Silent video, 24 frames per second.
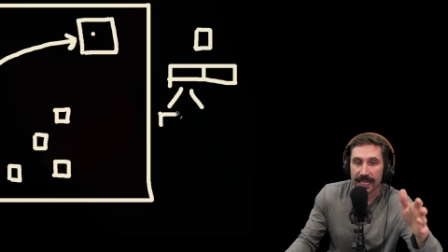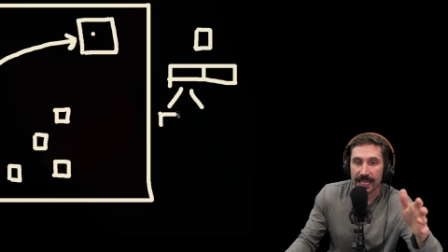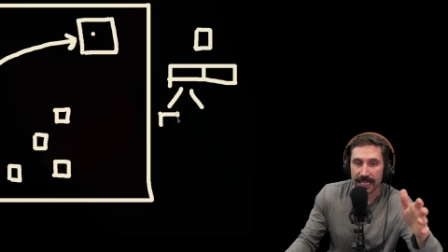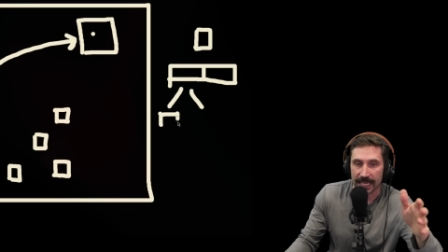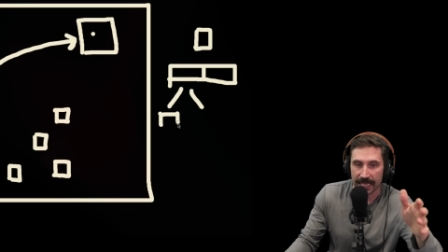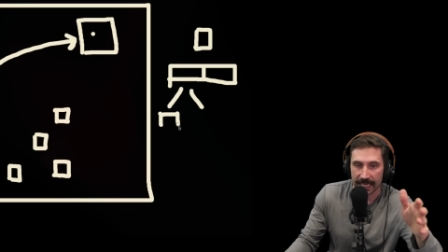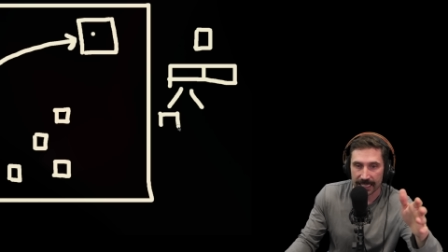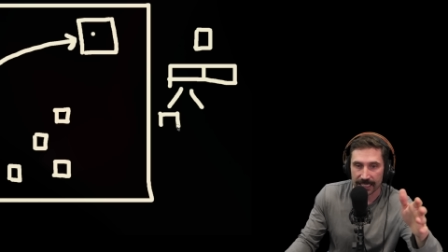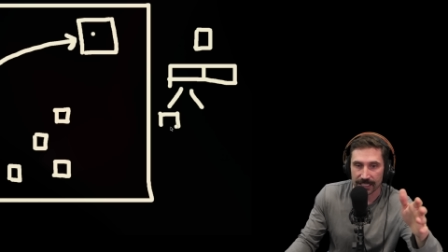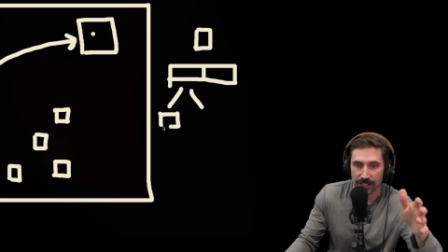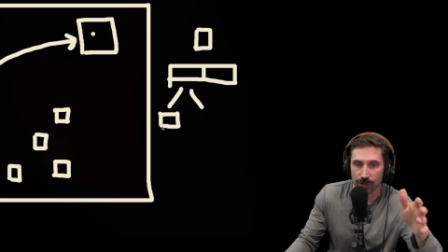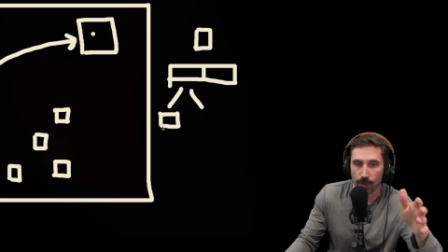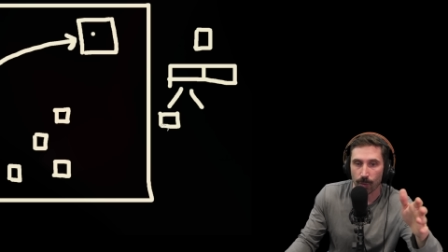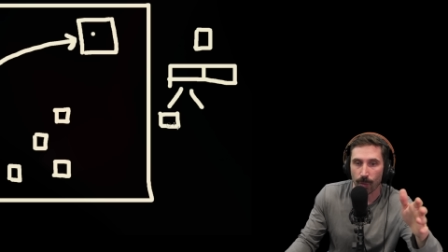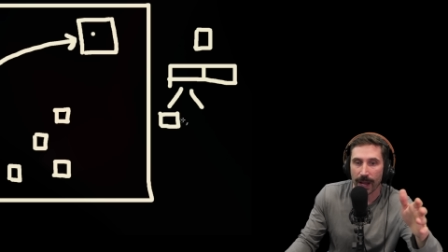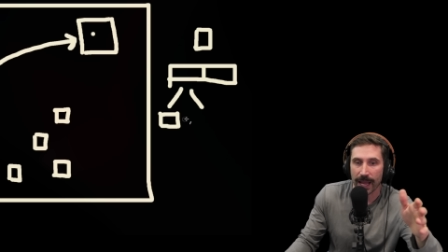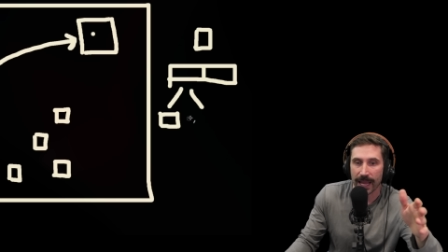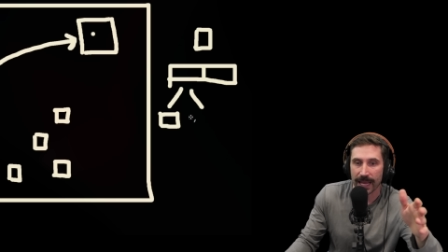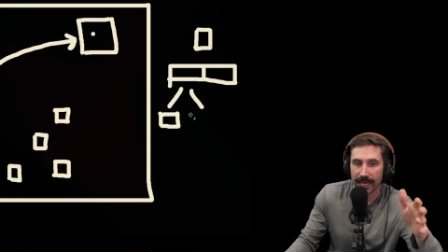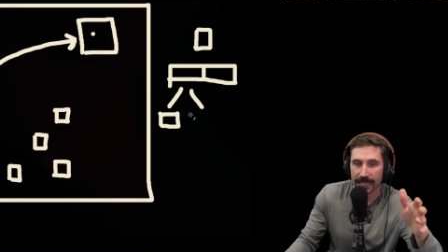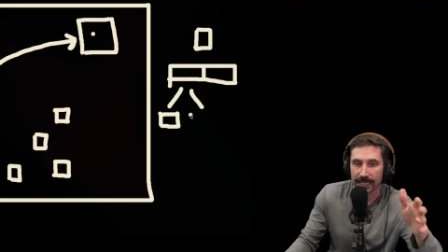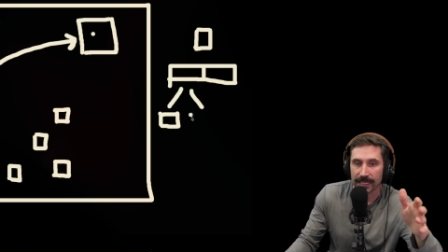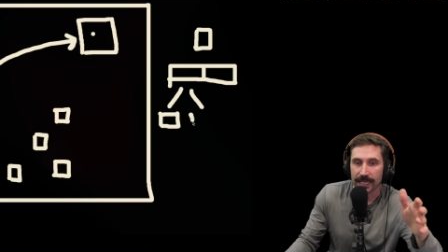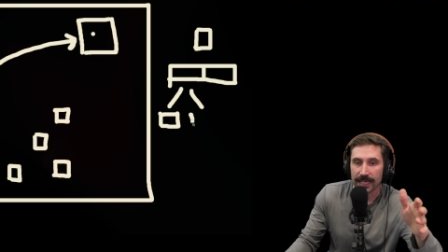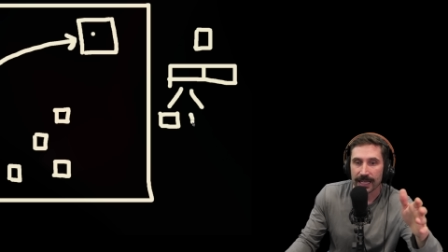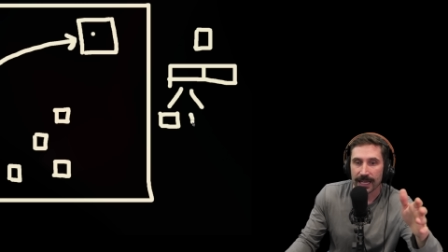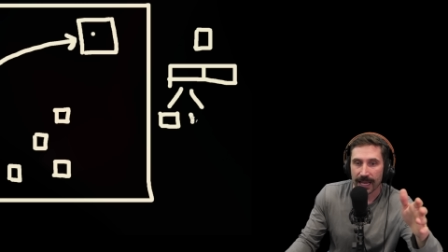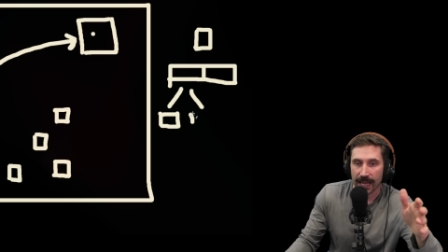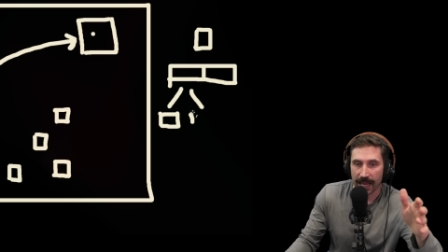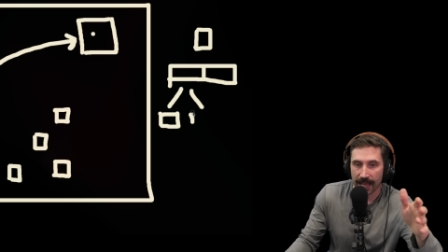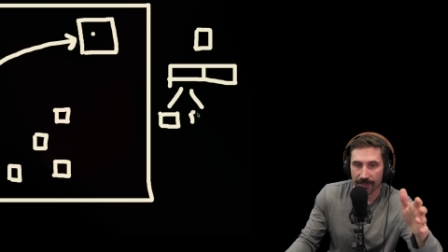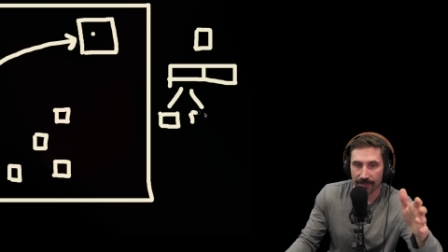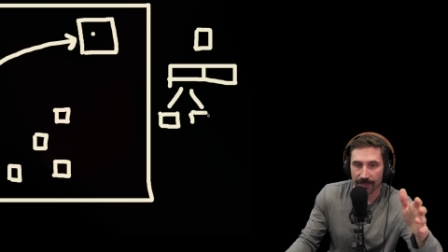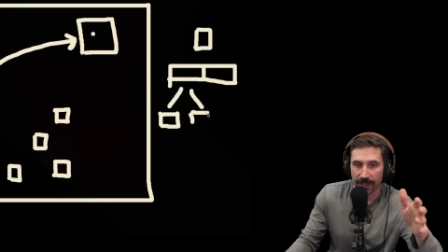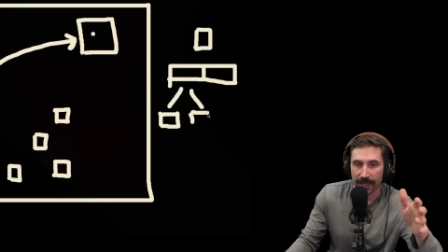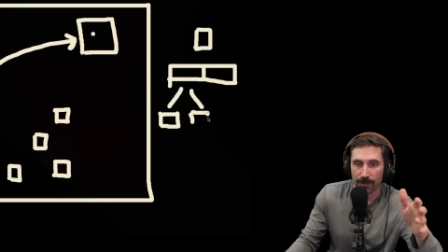in twain
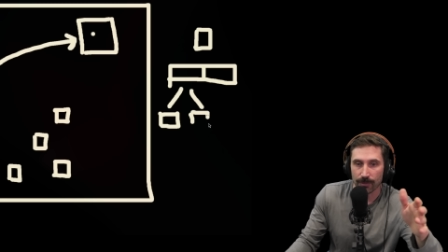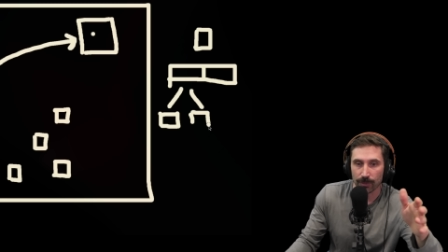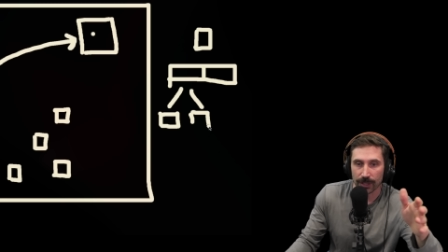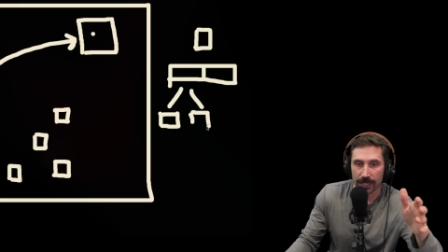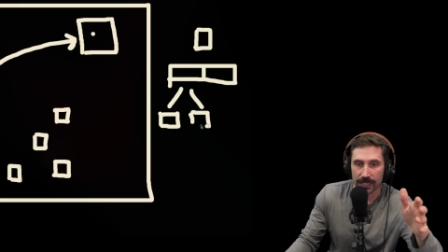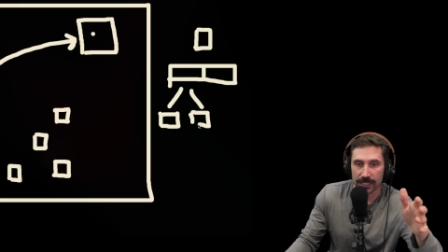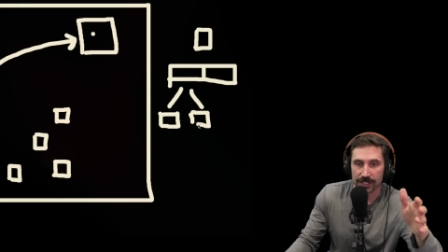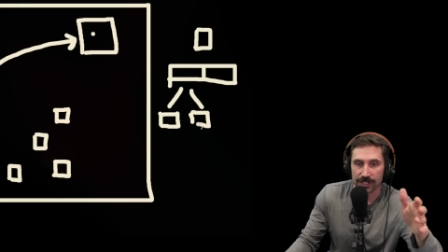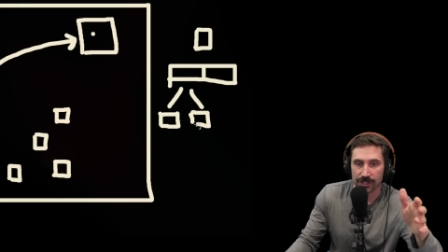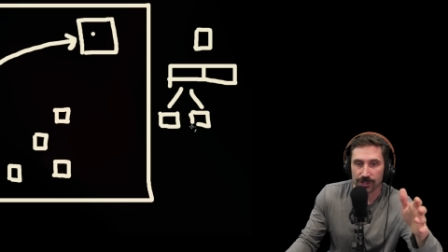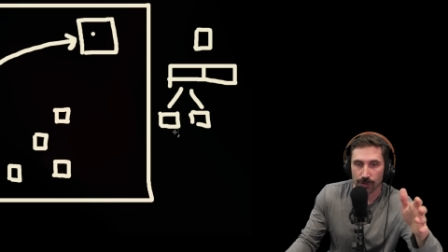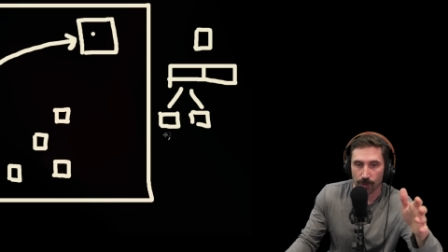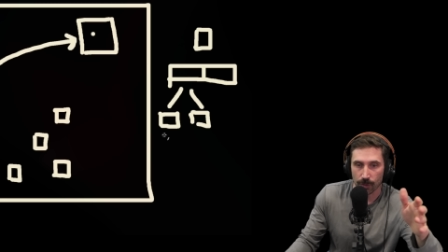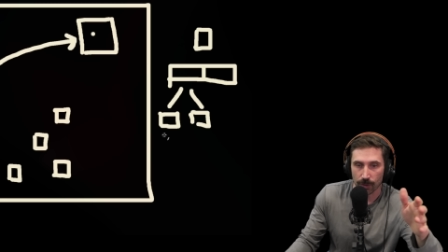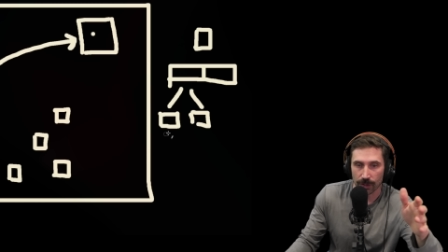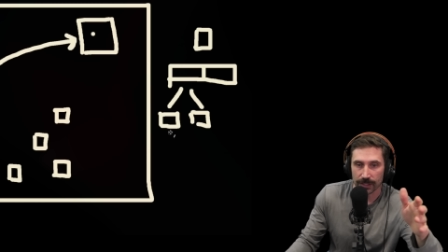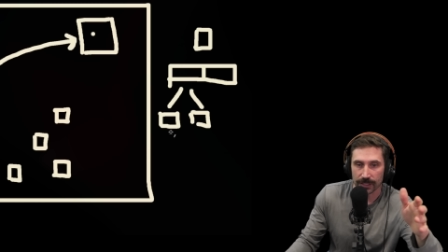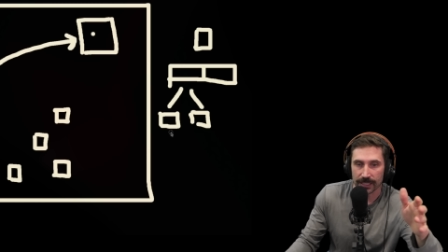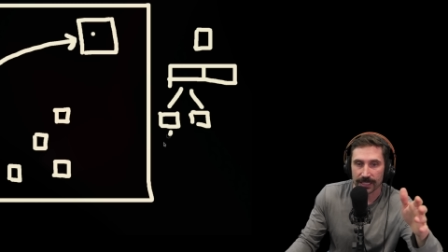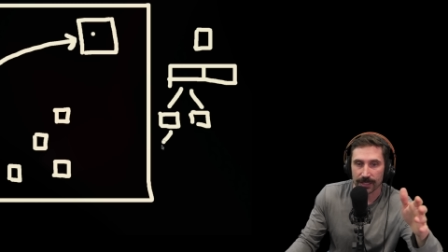and then we're going to sort